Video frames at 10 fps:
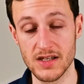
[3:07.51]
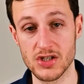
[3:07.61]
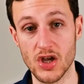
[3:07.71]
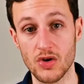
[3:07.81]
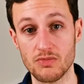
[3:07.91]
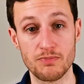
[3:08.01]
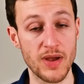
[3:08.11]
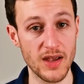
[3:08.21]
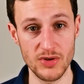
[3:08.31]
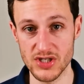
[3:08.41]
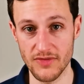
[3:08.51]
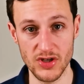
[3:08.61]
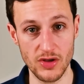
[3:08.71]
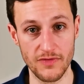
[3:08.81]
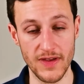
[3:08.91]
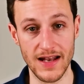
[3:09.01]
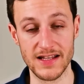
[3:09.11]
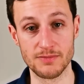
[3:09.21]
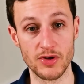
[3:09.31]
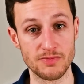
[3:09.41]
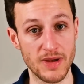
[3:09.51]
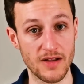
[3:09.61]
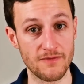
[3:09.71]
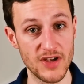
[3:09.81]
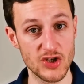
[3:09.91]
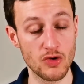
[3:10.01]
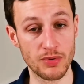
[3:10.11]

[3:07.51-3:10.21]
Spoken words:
So pick whichever you feel is most beneficial,